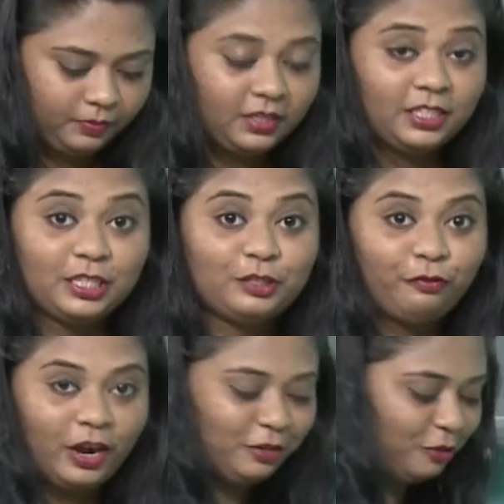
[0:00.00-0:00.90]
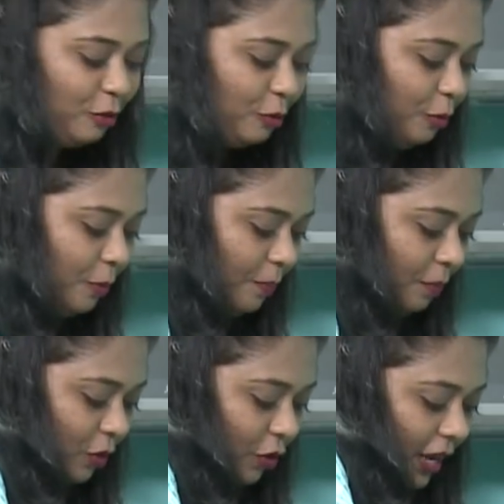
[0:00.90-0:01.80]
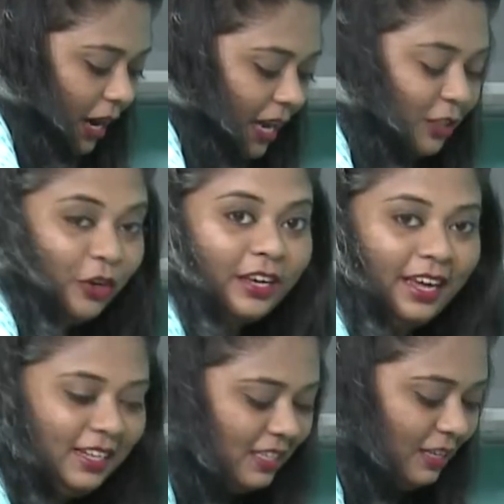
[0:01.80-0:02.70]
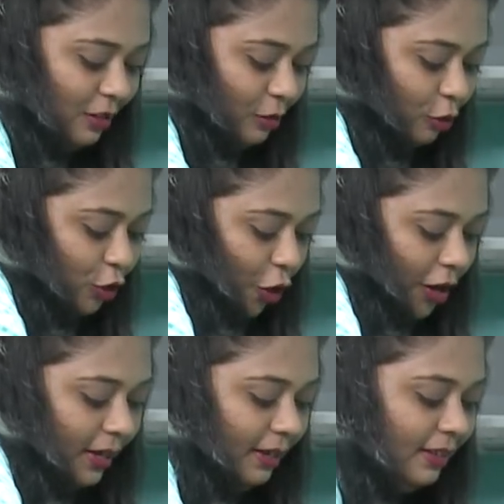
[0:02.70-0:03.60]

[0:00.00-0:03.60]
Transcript: This is fun to do. You can ask your kids to join